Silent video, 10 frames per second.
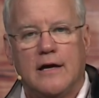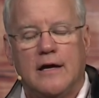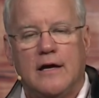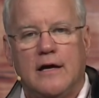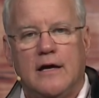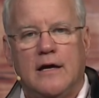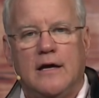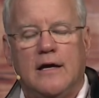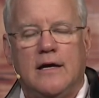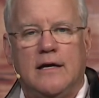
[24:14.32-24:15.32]

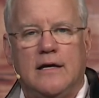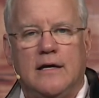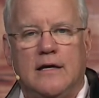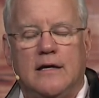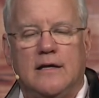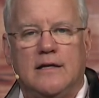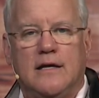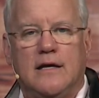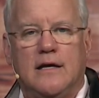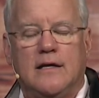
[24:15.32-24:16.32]

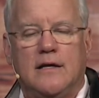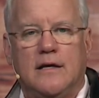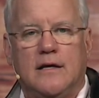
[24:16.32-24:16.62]
Nothing is said.